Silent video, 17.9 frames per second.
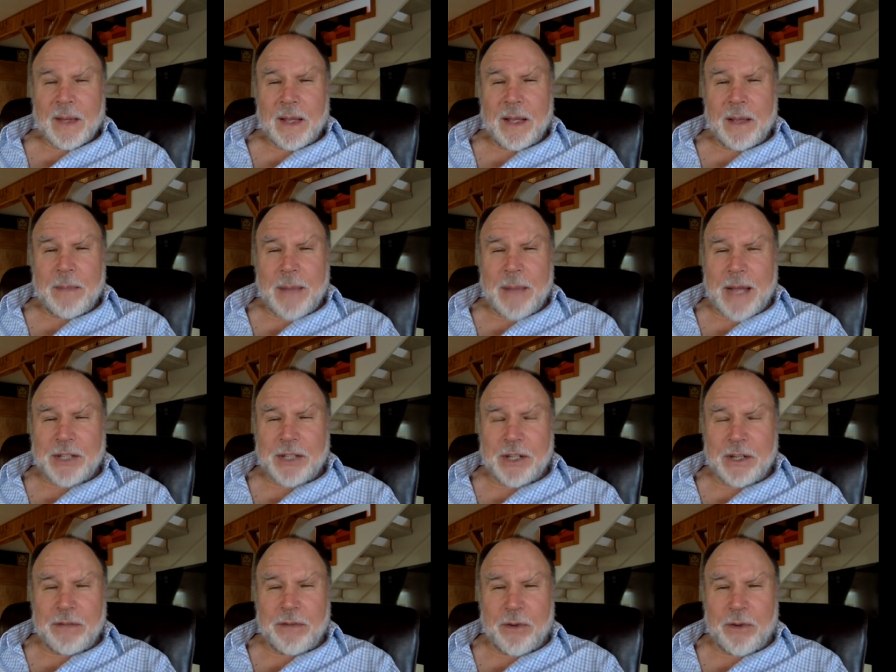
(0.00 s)

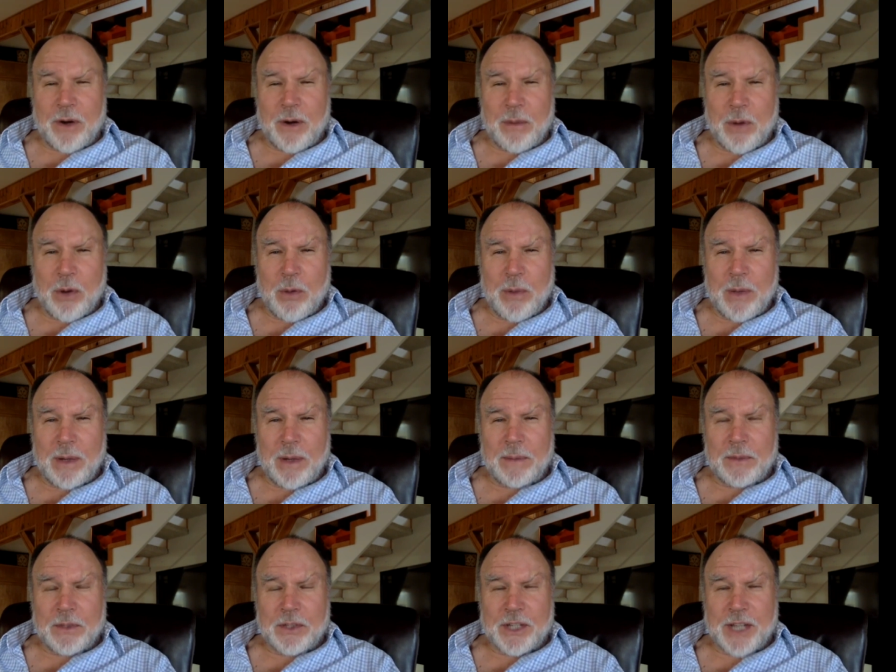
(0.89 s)
Imagine for a moment,
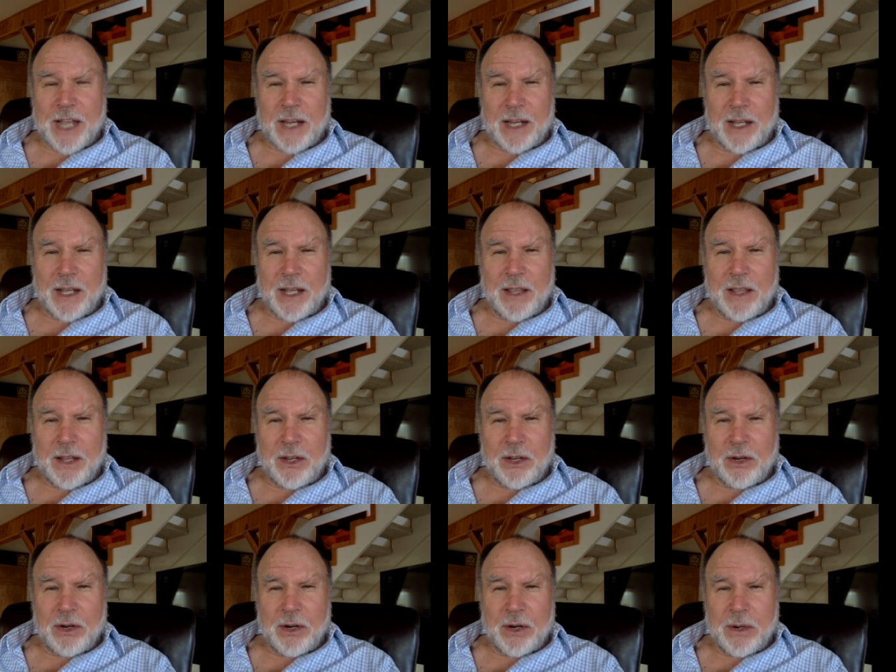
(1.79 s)
Stanley, that
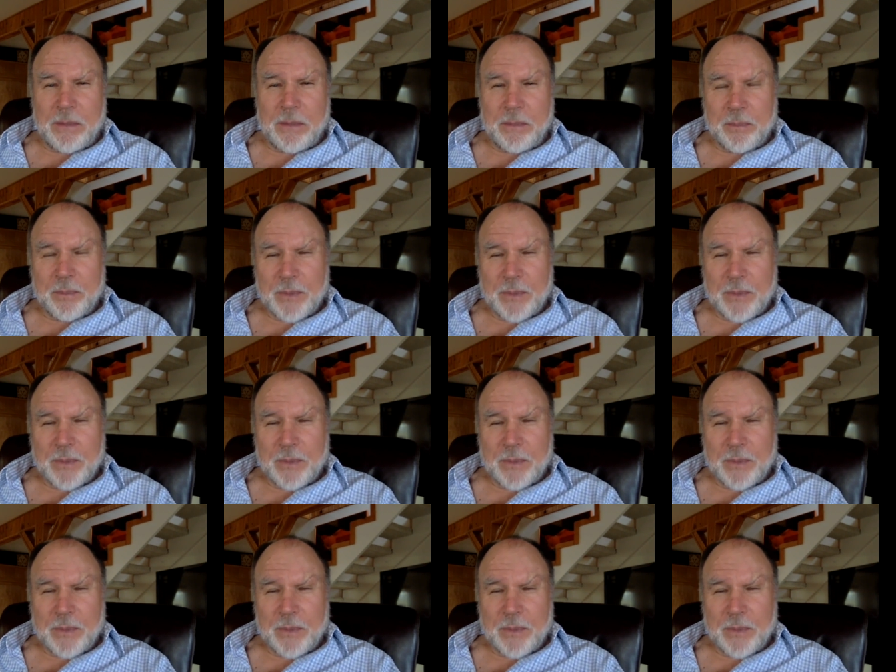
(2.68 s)
you're